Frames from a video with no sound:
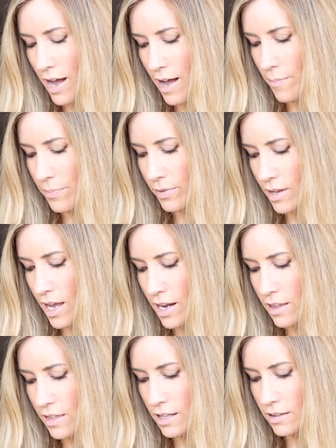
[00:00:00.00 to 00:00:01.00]
Um, and
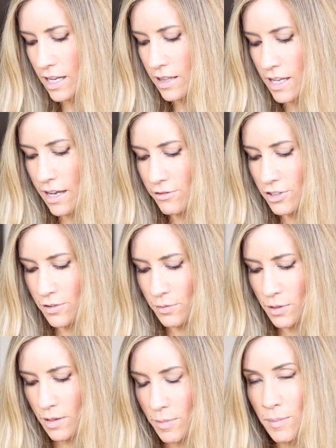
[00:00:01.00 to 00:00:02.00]
I think lately I've just
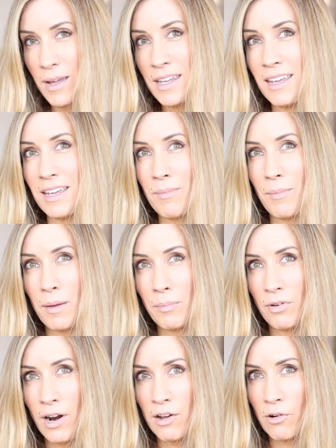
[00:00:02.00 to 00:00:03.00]
really been making it my
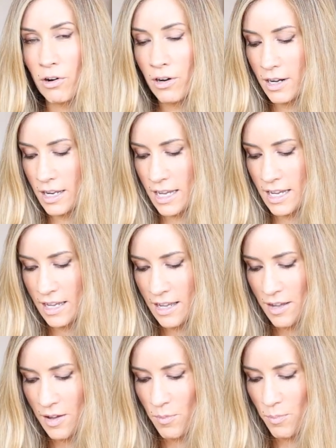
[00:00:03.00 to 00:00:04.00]
priority
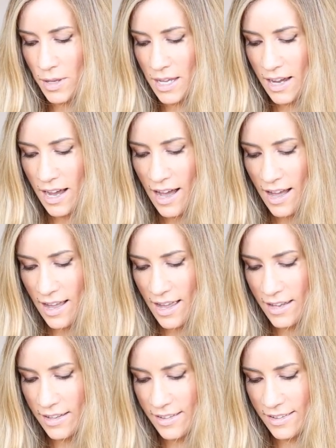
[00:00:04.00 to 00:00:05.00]

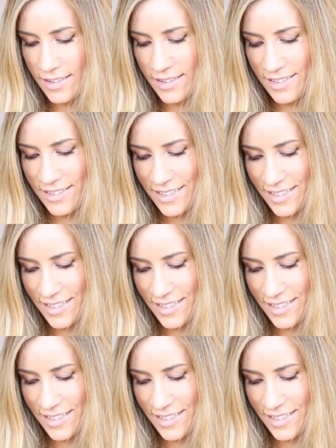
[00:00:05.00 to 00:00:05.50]
because...